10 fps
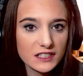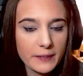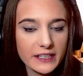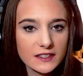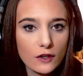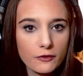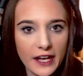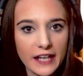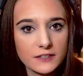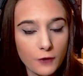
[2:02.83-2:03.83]
myself
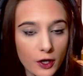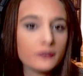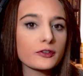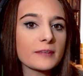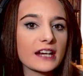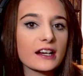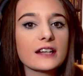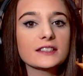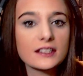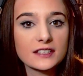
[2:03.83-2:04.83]
as far from that
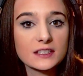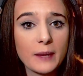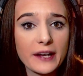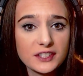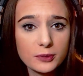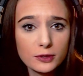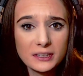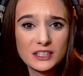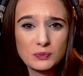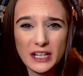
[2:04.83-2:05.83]
content as possible
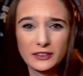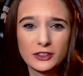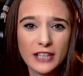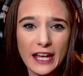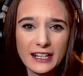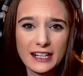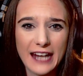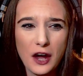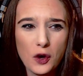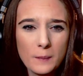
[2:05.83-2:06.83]
because when I look at it
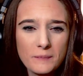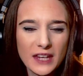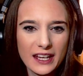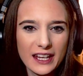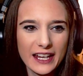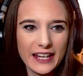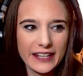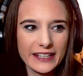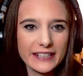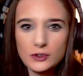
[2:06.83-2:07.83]
now,
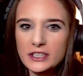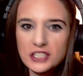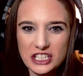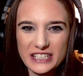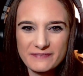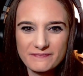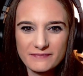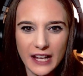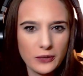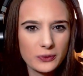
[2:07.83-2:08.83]
it's cringy.
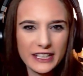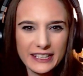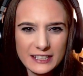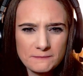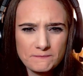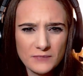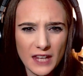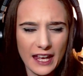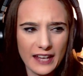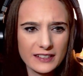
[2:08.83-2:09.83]
I don't like it.
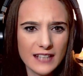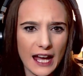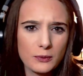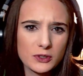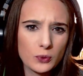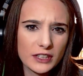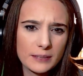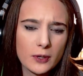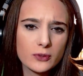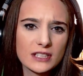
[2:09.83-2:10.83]
And I was only
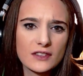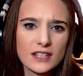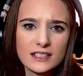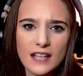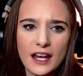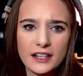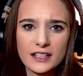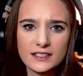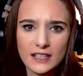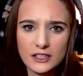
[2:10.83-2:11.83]
posting things on a
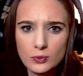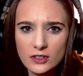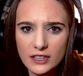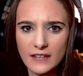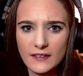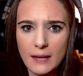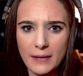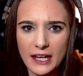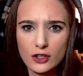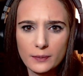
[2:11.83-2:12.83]
schedule in that
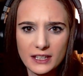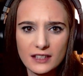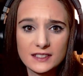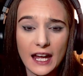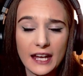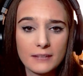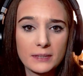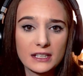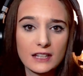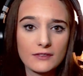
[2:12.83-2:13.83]
manner because I had
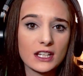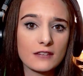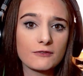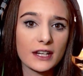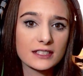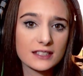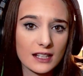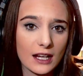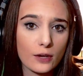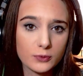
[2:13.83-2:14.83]
been given advice that
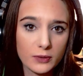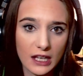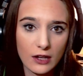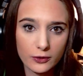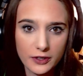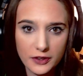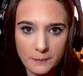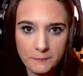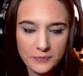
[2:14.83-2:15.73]
it helped with the algorithm.